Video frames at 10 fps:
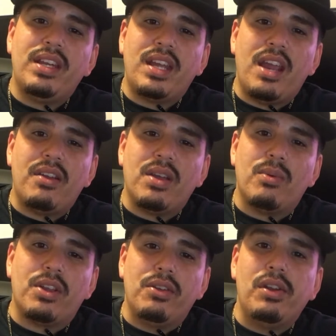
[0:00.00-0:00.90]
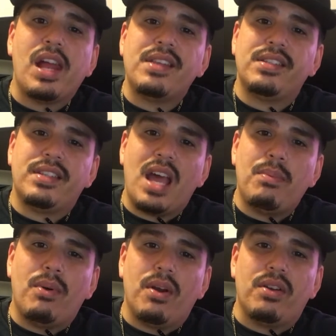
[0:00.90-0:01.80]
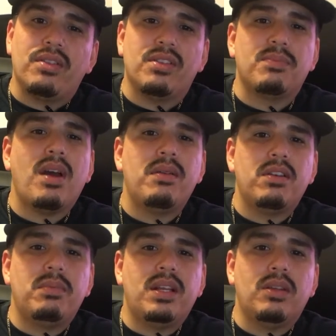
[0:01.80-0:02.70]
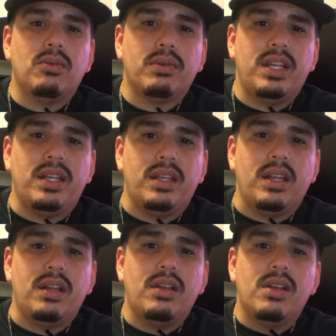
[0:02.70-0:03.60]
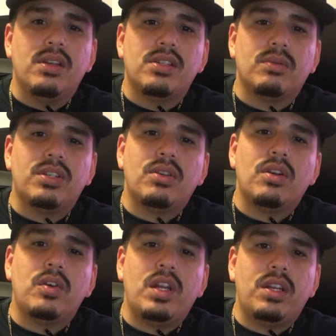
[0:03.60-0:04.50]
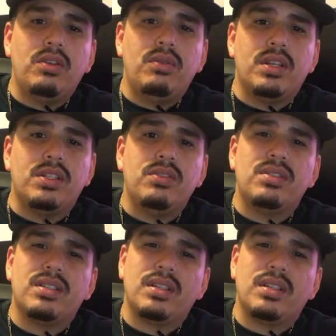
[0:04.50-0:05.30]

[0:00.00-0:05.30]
an area where you're utilizing tap water, there's probably going to be chlorine in there. So what you're going to want to do is use